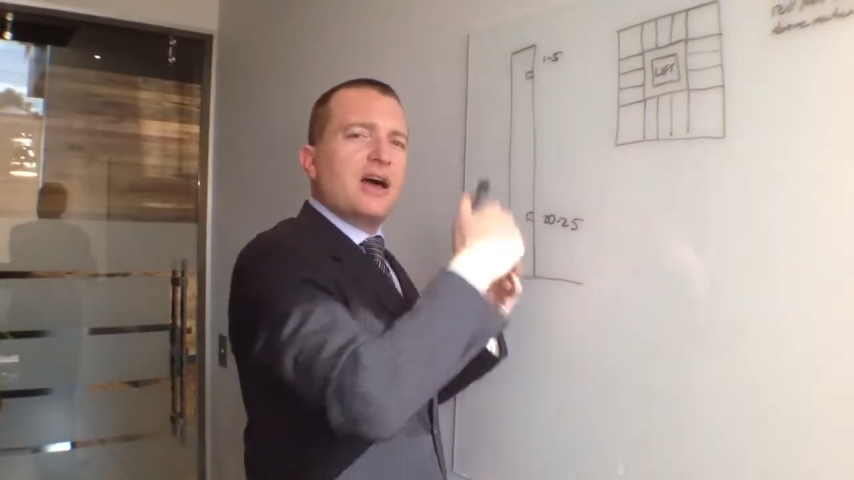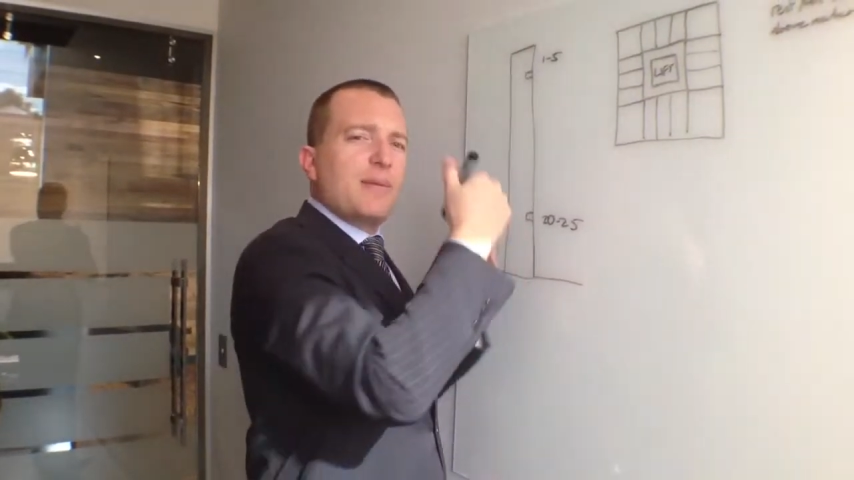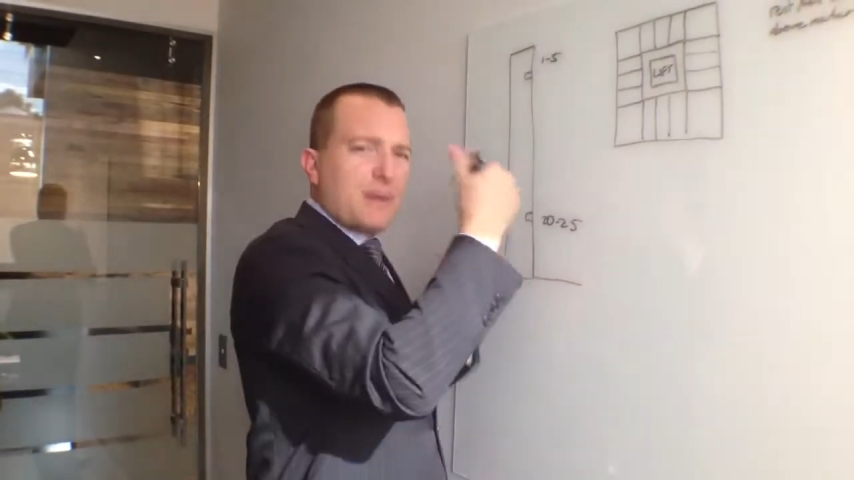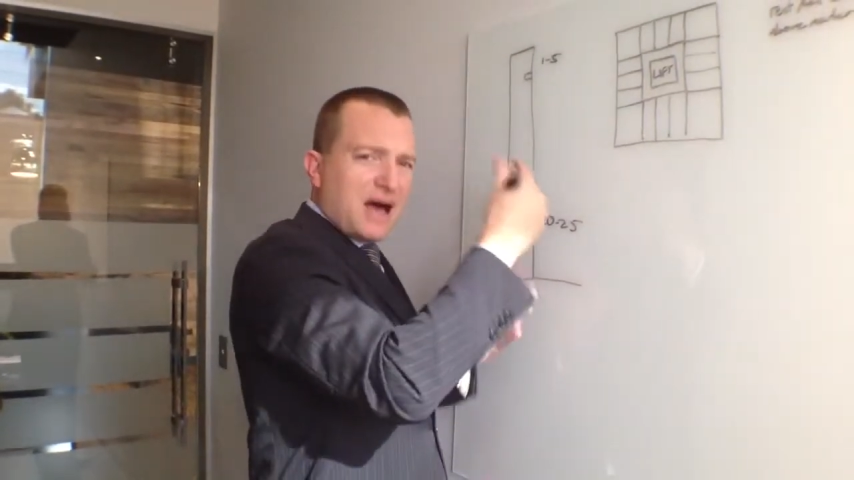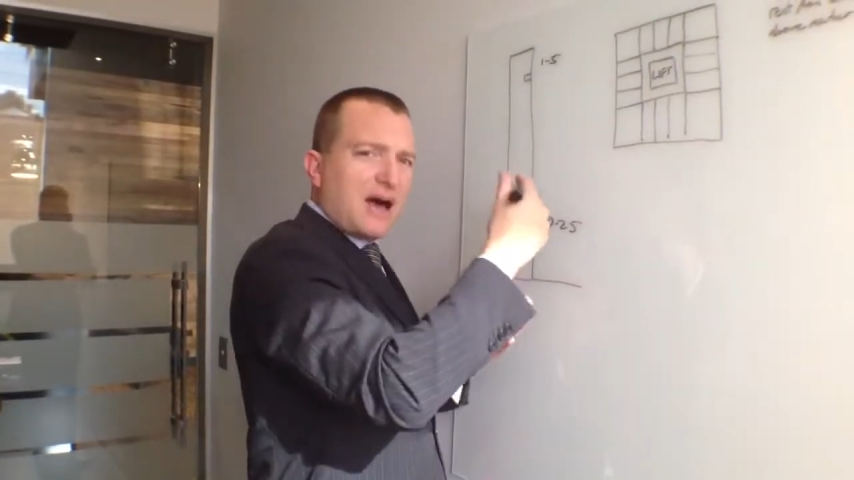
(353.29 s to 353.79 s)

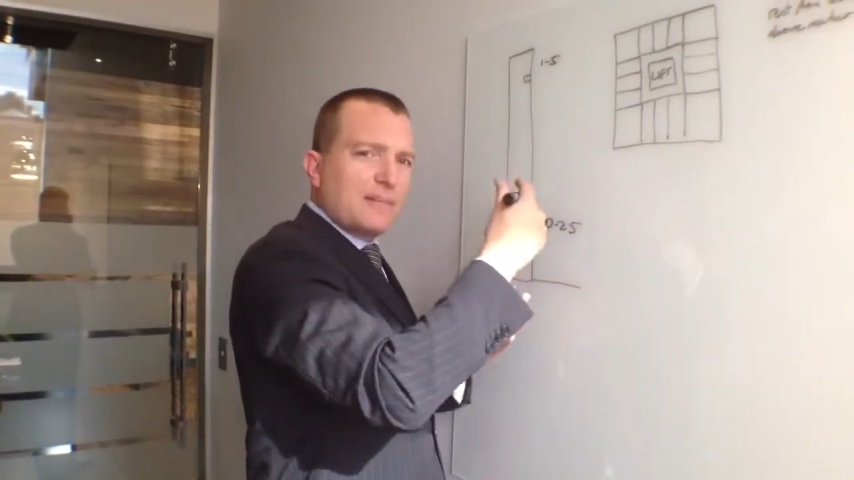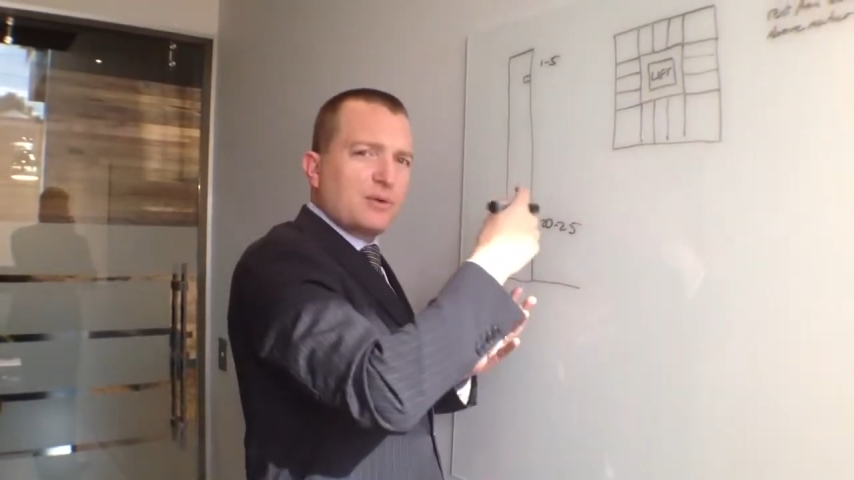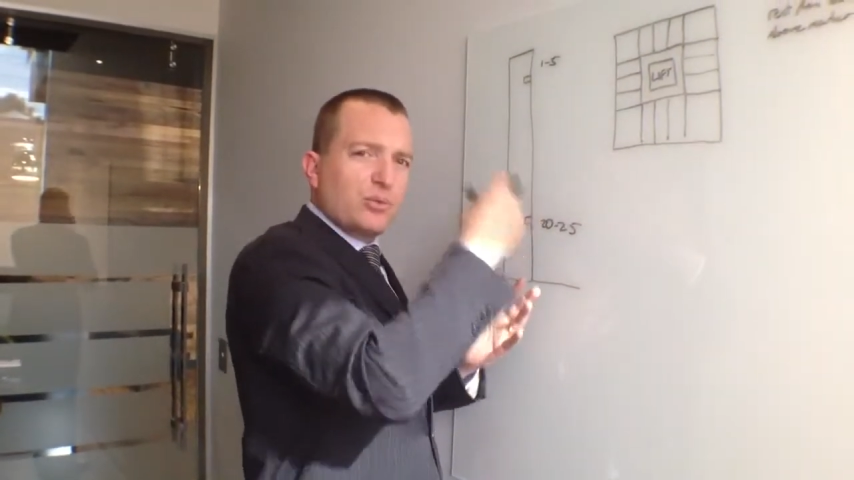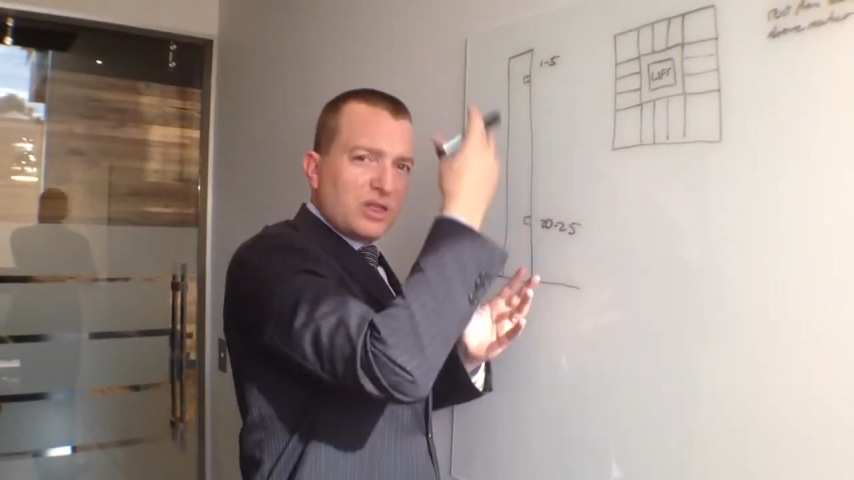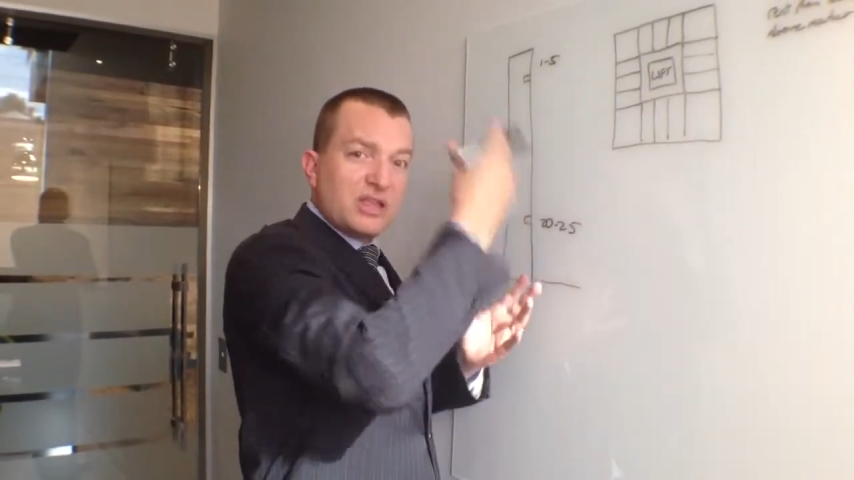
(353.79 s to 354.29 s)

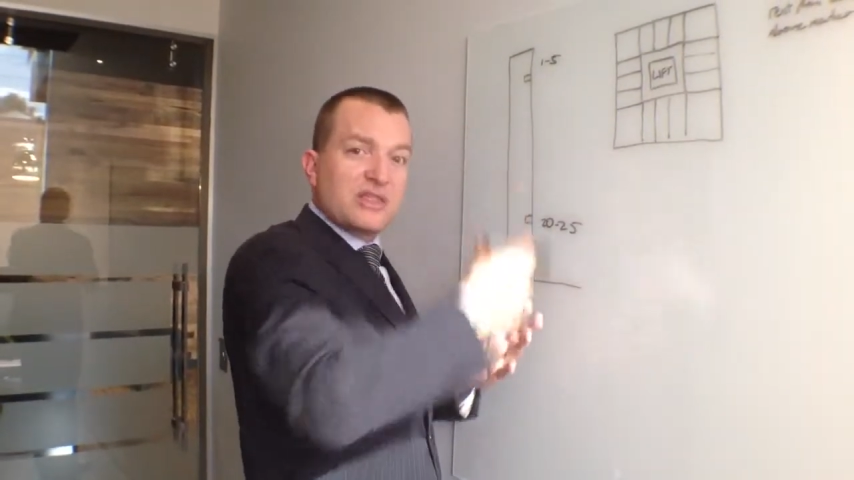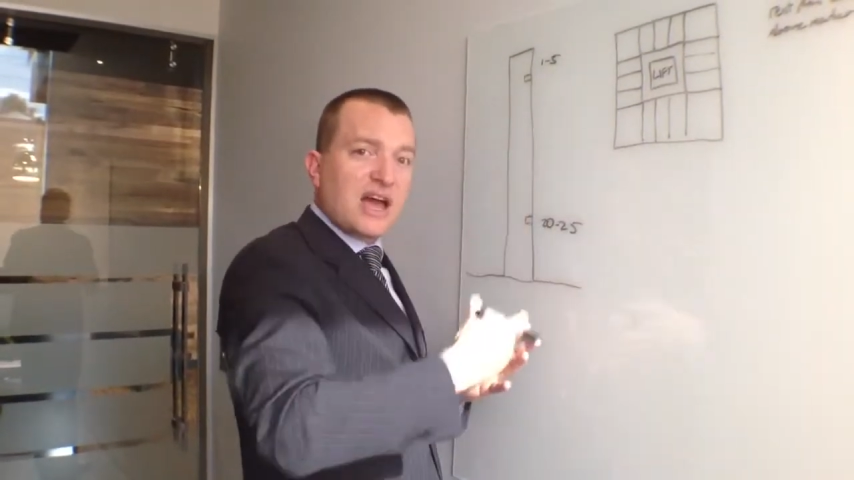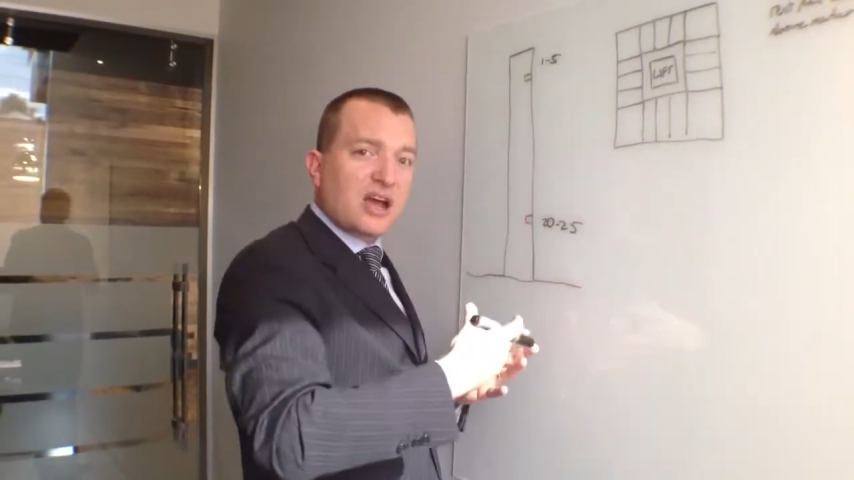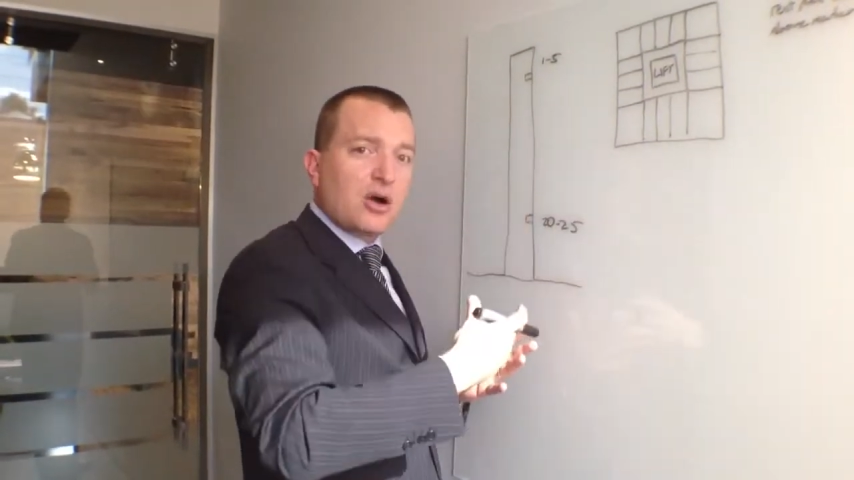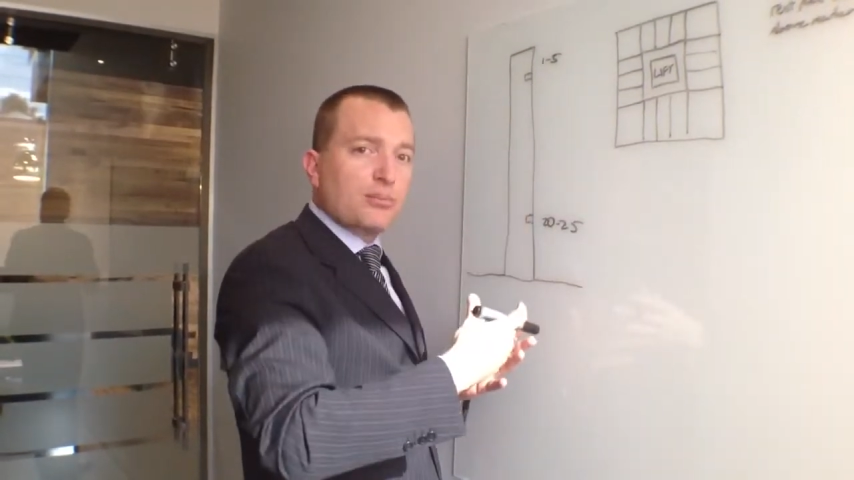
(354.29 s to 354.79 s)
apartment within
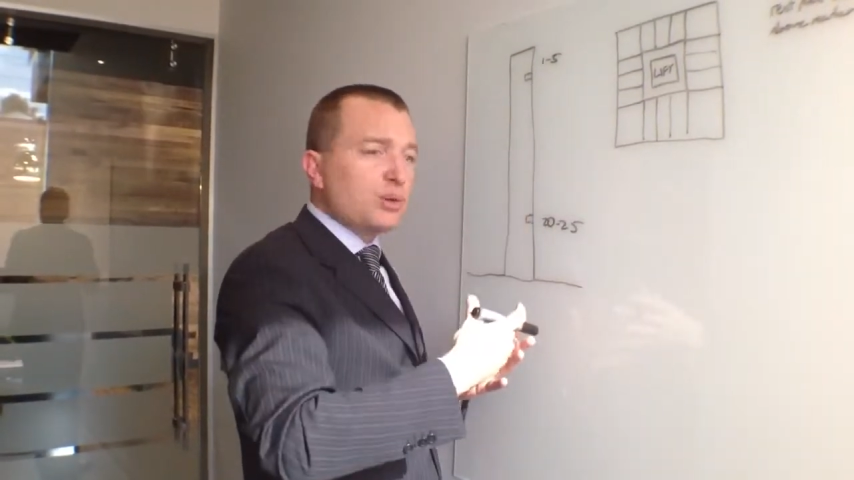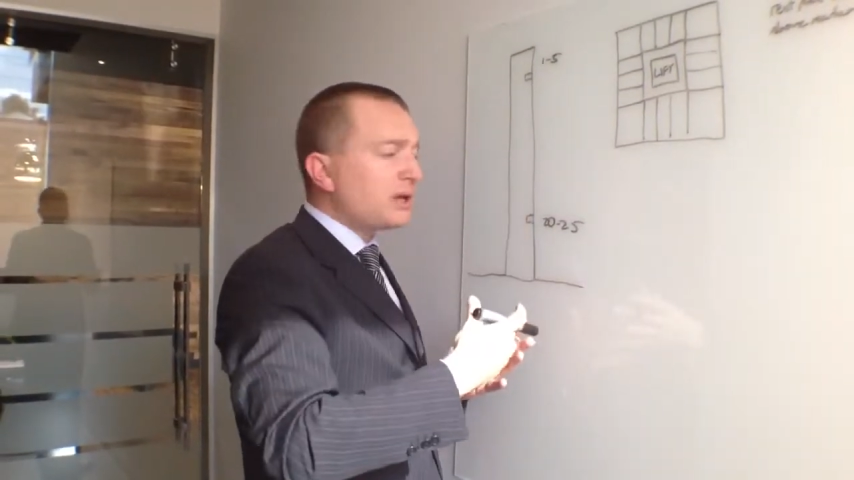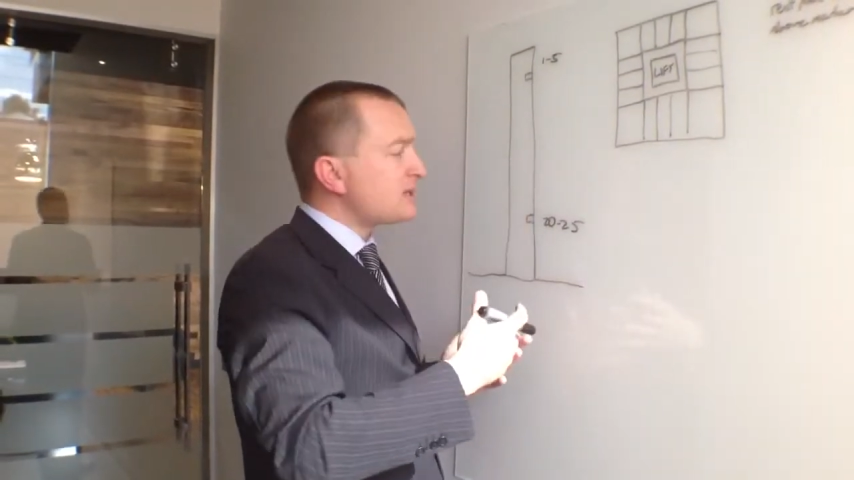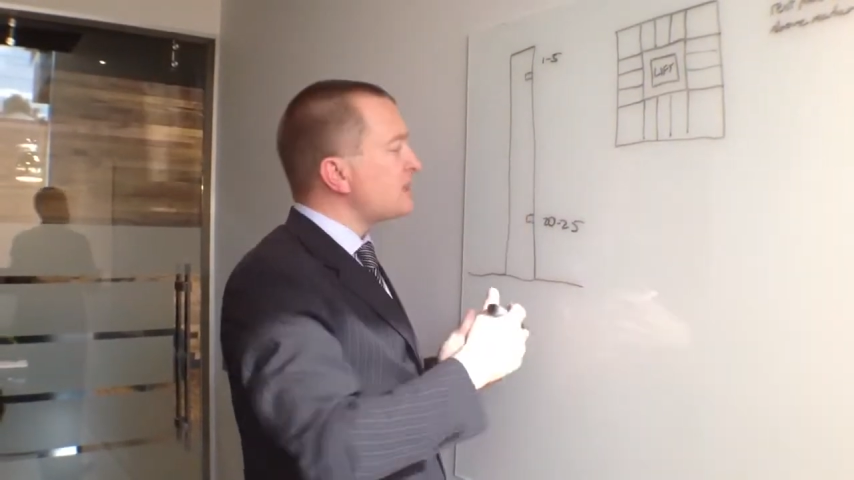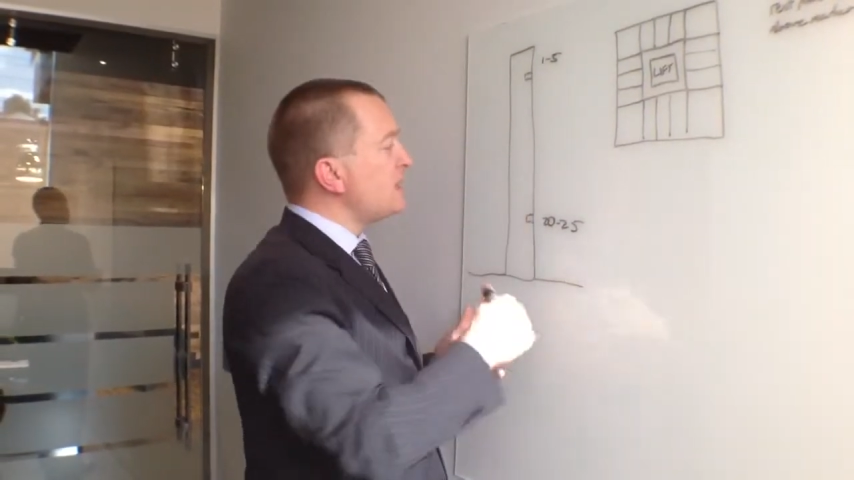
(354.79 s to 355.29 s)
that
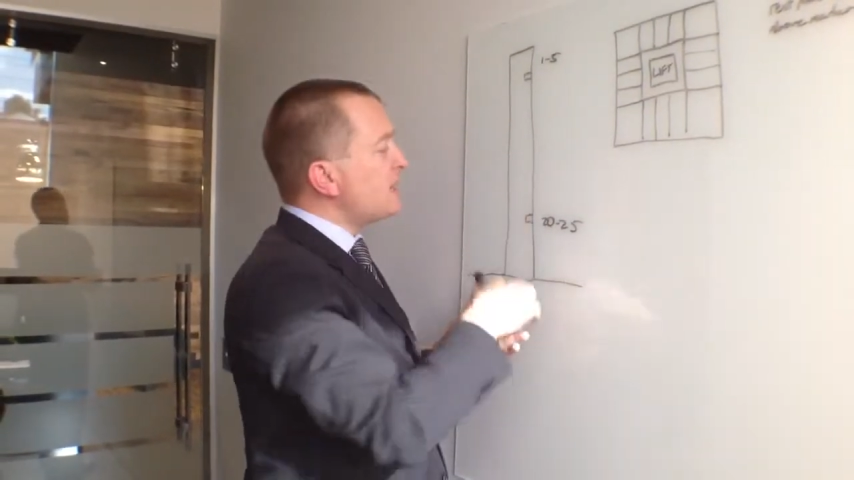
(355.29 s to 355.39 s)
complex.